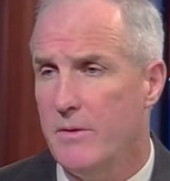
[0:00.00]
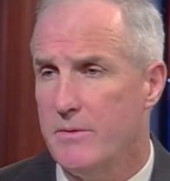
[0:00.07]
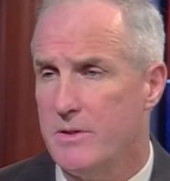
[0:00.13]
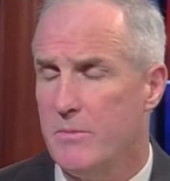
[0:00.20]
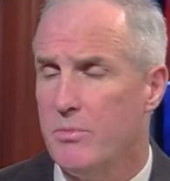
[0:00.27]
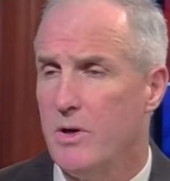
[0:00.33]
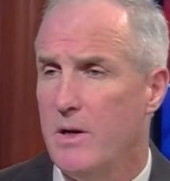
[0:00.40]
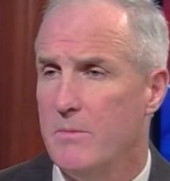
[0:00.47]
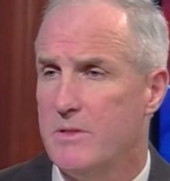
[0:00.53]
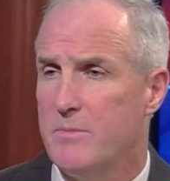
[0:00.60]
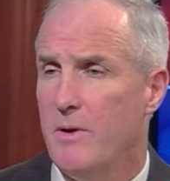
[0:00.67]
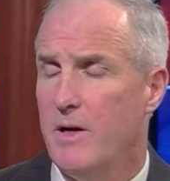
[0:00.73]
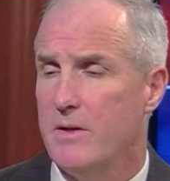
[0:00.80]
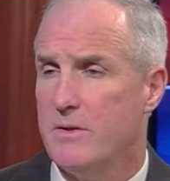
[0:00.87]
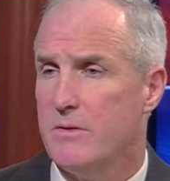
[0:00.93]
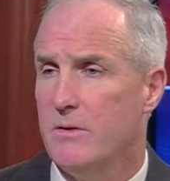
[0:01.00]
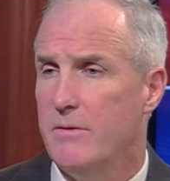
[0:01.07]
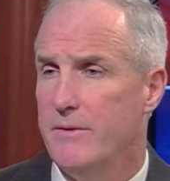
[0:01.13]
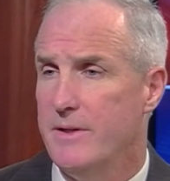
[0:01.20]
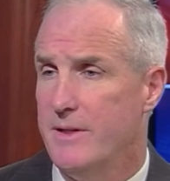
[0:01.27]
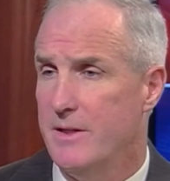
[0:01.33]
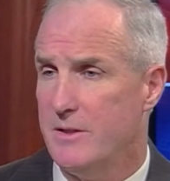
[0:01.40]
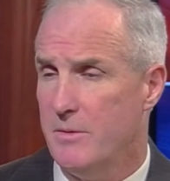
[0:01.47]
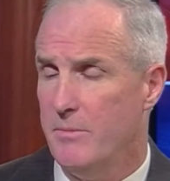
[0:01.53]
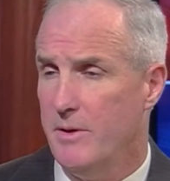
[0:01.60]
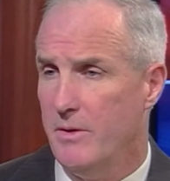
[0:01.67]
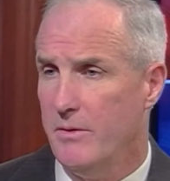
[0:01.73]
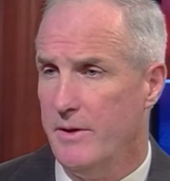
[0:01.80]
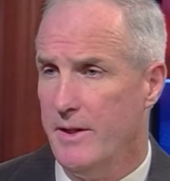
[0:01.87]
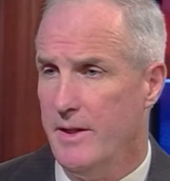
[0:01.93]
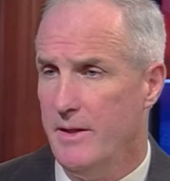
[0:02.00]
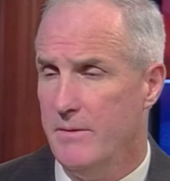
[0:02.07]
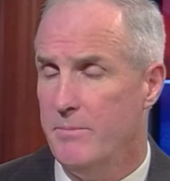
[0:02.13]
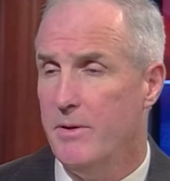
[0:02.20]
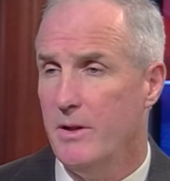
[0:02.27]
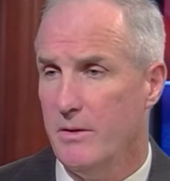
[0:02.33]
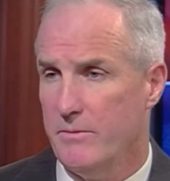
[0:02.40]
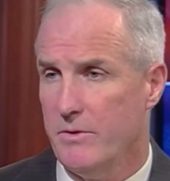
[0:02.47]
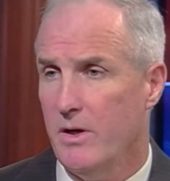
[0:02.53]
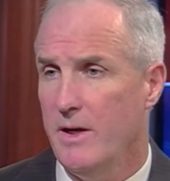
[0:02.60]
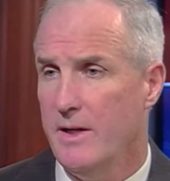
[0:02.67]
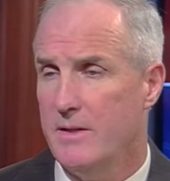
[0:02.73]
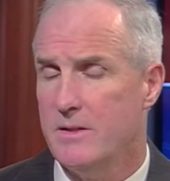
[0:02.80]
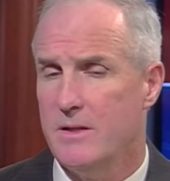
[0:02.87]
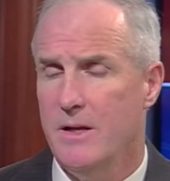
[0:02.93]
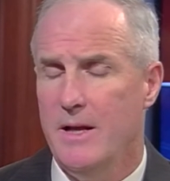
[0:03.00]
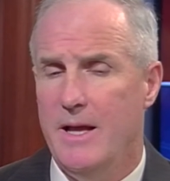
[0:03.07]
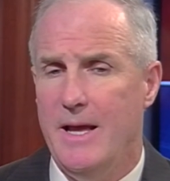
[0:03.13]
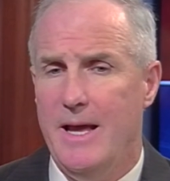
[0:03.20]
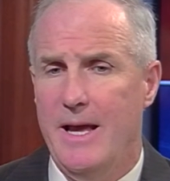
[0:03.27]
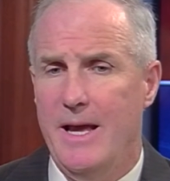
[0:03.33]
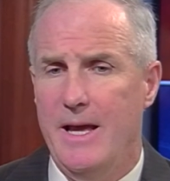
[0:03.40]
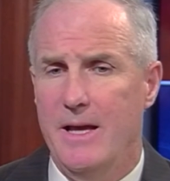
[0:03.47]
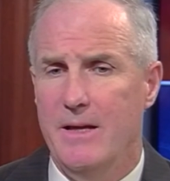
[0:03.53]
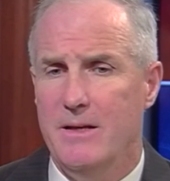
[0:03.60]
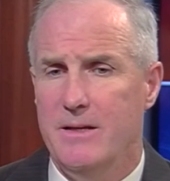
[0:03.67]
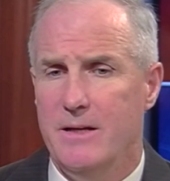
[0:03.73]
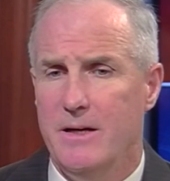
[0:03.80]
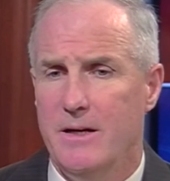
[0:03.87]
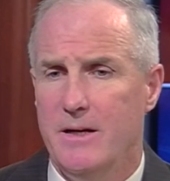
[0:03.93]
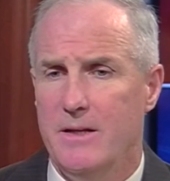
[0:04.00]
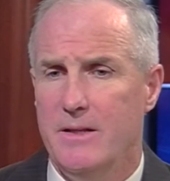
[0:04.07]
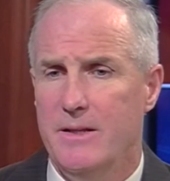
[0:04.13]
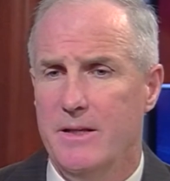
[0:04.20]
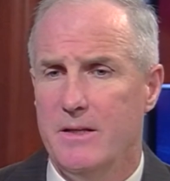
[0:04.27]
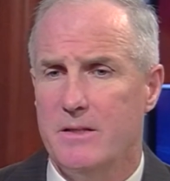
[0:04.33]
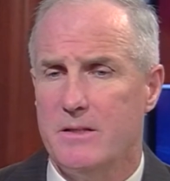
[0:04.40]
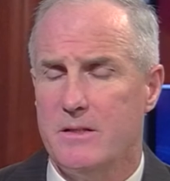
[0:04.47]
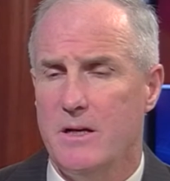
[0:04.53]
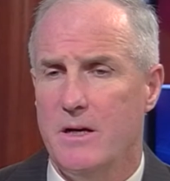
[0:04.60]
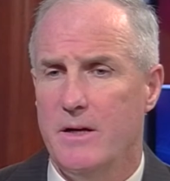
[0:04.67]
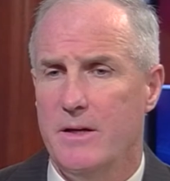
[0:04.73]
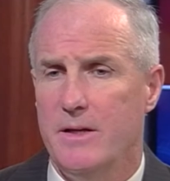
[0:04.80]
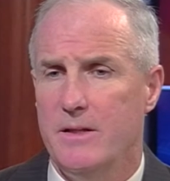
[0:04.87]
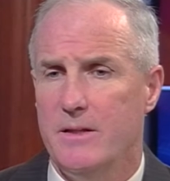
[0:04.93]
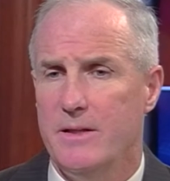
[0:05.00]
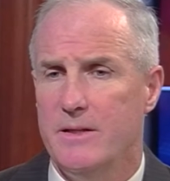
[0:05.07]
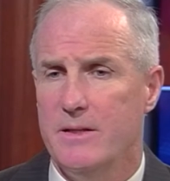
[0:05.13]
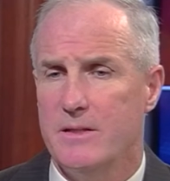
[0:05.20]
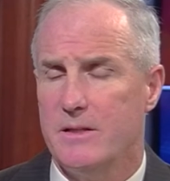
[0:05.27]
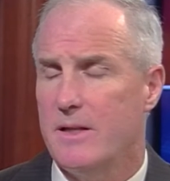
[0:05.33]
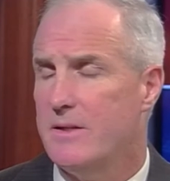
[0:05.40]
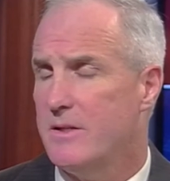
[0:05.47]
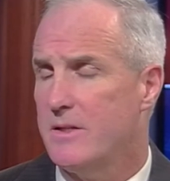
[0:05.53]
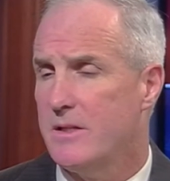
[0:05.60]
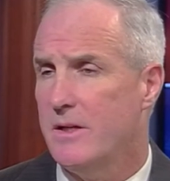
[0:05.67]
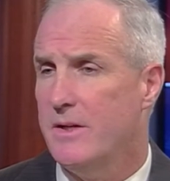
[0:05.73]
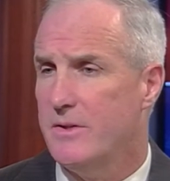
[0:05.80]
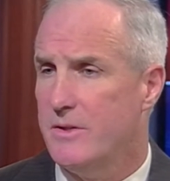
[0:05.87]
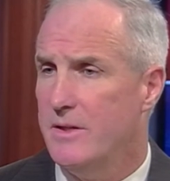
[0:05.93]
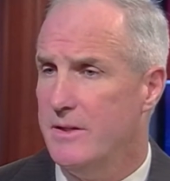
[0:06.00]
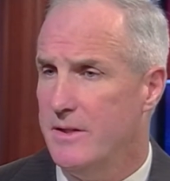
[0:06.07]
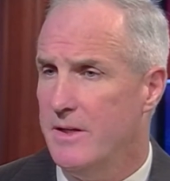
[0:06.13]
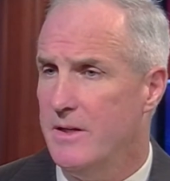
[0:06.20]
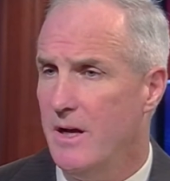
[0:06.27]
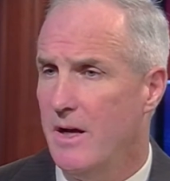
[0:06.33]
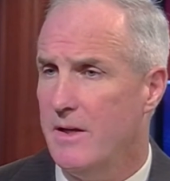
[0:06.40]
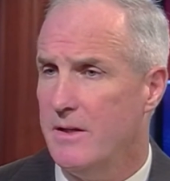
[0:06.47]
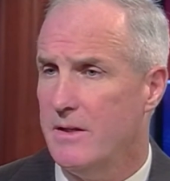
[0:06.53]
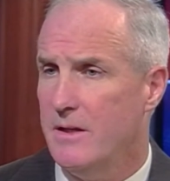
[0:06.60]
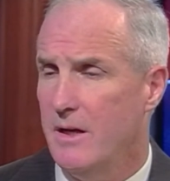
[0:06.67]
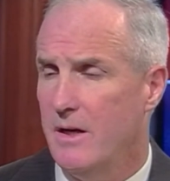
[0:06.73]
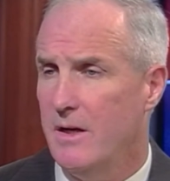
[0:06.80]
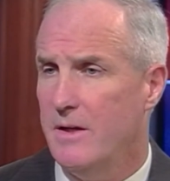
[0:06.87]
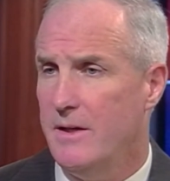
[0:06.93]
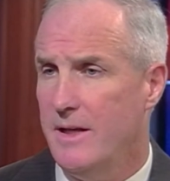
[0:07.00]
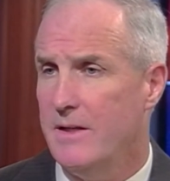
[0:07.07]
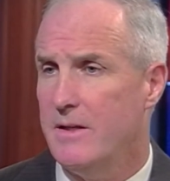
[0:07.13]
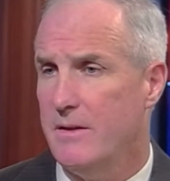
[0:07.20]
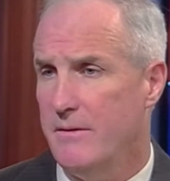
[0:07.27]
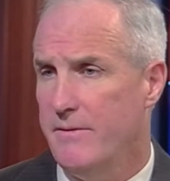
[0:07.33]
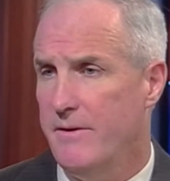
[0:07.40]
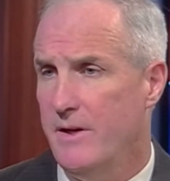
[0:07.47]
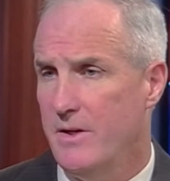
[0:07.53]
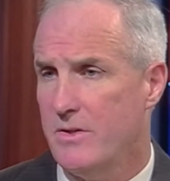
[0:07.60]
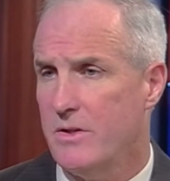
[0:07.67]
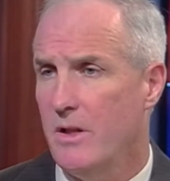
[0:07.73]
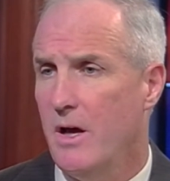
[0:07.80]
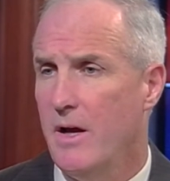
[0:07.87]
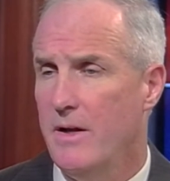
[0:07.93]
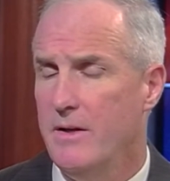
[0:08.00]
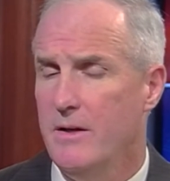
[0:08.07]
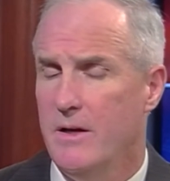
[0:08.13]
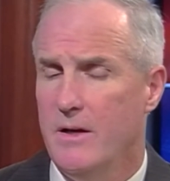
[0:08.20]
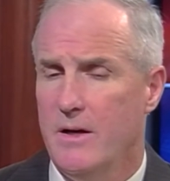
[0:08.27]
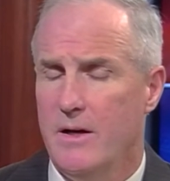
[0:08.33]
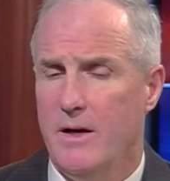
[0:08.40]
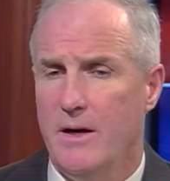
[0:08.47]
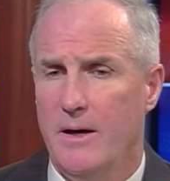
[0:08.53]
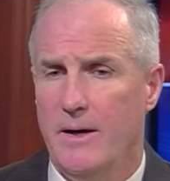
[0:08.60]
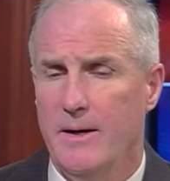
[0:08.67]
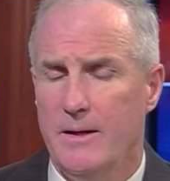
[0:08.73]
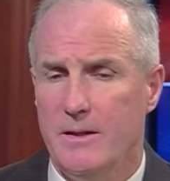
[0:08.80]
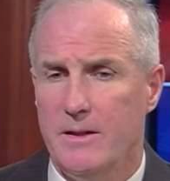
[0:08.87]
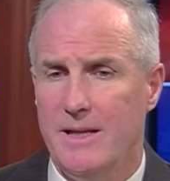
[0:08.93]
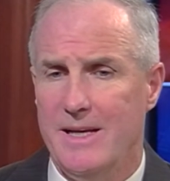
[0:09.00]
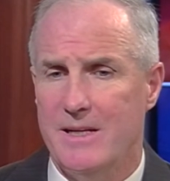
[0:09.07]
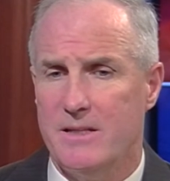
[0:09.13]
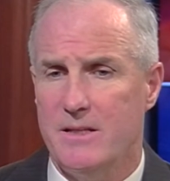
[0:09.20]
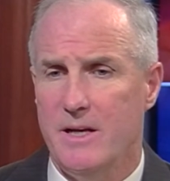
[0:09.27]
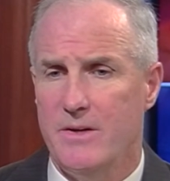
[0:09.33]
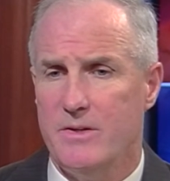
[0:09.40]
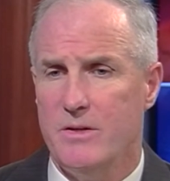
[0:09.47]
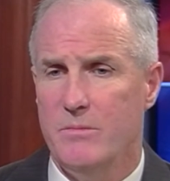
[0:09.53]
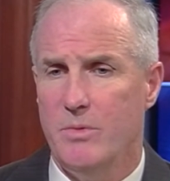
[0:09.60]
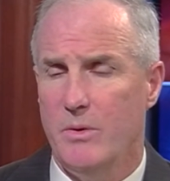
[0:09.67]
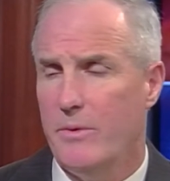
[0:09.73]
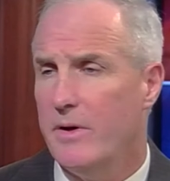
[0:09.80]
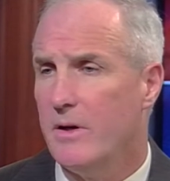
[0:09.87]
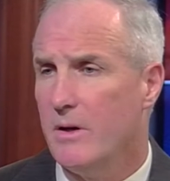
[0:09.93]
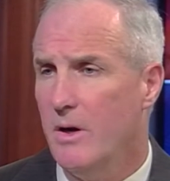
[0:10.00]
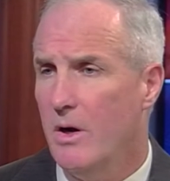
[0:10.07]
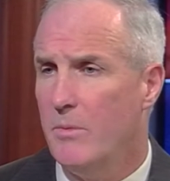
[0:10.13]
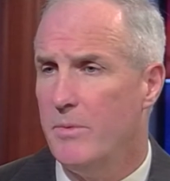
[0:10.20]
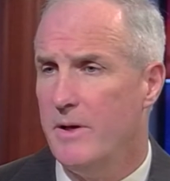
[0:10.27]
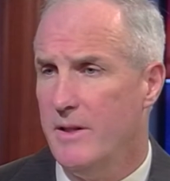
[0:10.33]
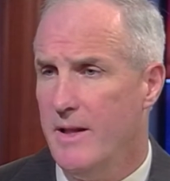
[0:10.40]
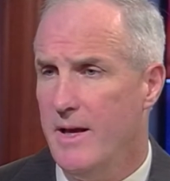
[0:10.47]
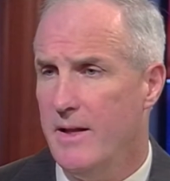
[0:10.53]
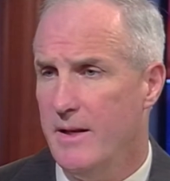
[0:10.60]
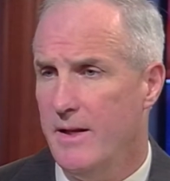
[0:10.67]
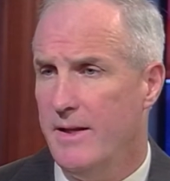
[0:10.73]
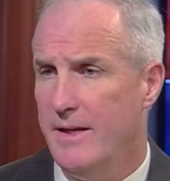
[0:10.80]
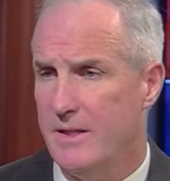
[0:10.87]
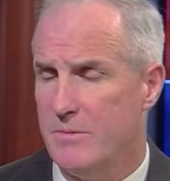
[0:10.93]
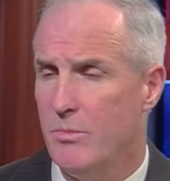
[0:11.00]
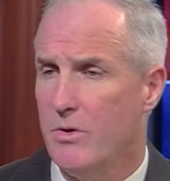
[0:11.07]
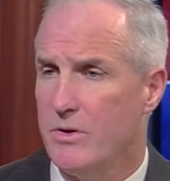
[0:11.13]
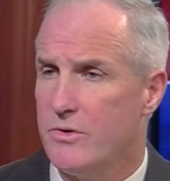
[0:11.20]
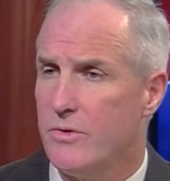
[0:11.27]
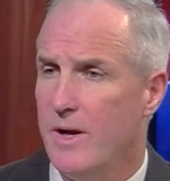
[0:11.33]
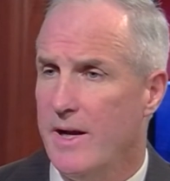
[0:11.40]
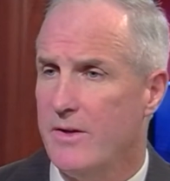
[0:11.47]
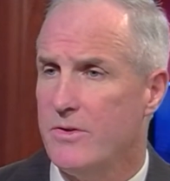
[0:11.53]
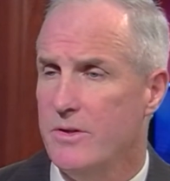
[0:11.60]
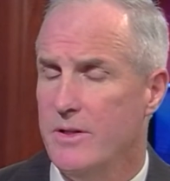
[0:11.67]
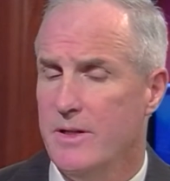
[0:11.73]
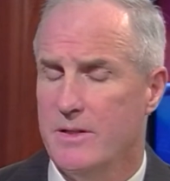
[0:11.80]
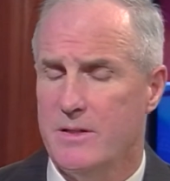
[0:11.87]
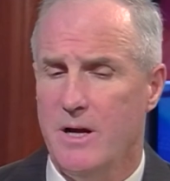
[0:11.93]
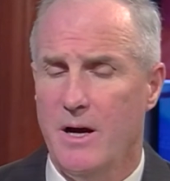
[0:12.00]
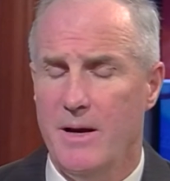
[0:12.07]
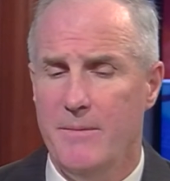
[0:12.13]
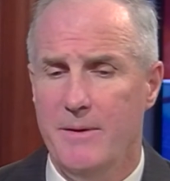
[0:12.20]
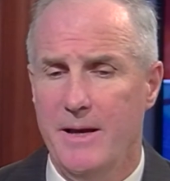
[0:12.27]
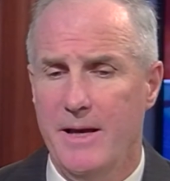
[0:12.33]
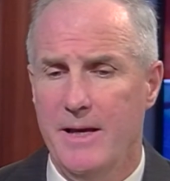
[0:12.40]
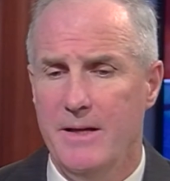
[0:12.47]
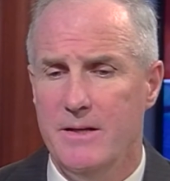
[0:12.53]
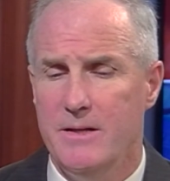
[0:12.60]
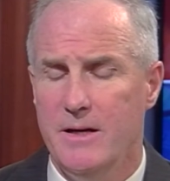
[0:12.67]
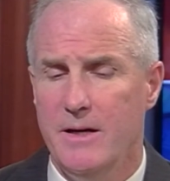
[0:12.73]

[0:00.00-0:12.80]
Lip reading: the prime sponsor of a Disability Bill of Rights. And this is legislation that did not get to the finish line last session, but we are hoping that it gets more traction this time. And